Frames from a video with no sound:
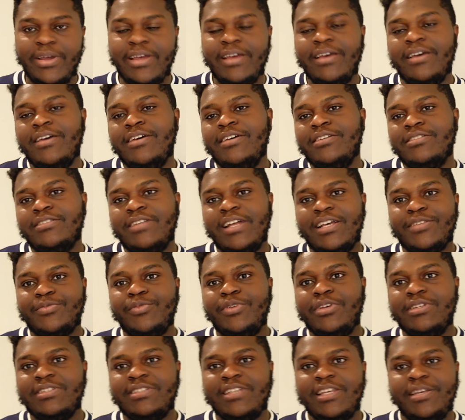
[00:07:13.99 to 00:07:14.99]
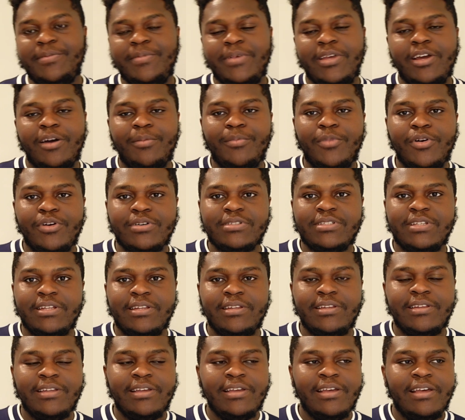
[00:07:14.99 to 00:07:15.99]
So that's where you see me
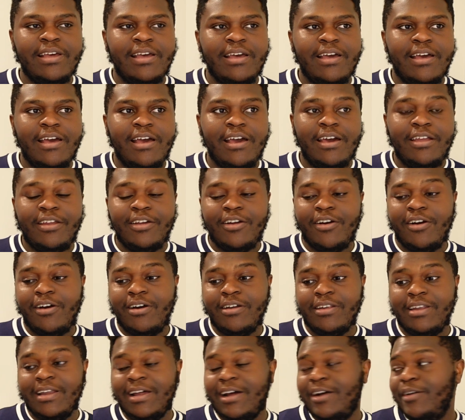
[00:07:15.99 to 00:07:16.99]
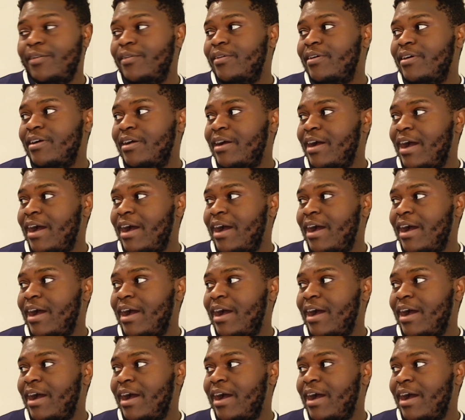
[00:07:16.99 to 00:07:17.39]
unboxing the card now.